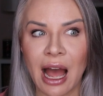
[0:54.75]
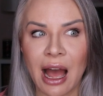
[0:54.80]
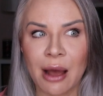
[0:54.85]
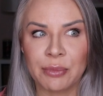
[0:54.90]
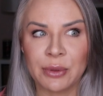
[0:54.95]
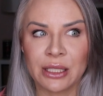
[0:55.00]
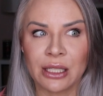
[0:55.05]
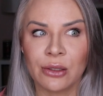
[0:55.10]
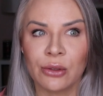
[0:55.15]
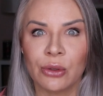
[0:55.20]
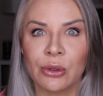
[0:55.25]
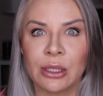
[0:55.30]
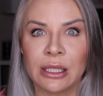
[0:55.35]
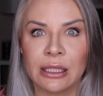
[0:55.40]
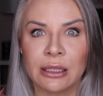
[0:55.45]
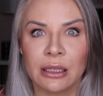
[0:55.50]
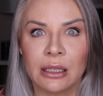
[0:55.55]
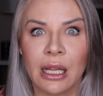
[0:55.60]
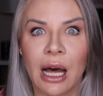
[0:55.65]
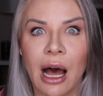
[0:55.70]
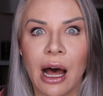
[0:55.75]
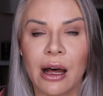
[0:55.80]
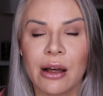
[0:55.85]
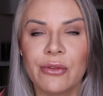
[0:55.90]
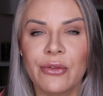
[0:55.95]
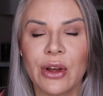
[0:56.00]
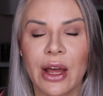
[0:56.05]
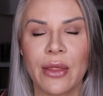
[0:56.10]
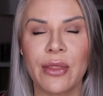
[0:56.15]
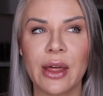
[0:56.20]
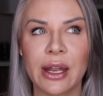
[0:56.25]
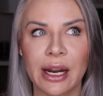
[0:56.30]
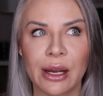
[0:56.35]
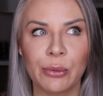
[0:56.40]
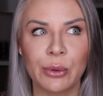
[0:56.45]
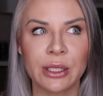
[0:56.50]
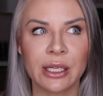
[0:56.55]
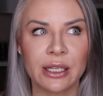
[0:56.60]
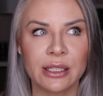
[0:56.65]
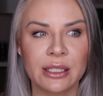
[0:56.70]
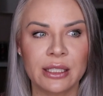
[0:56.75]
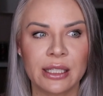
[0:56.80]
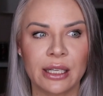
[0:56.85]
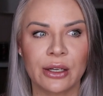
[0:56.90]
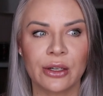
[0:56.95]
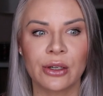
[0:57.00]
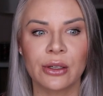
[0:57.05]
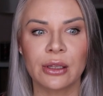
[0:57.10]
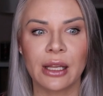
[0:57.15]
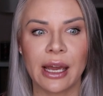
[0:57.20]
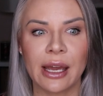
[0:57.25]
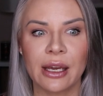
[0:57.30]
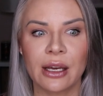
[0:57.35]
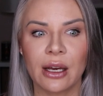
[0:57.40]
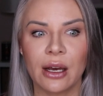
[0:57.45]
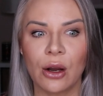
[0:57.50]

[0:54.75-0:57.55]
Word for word: absolutely love and that I would consider like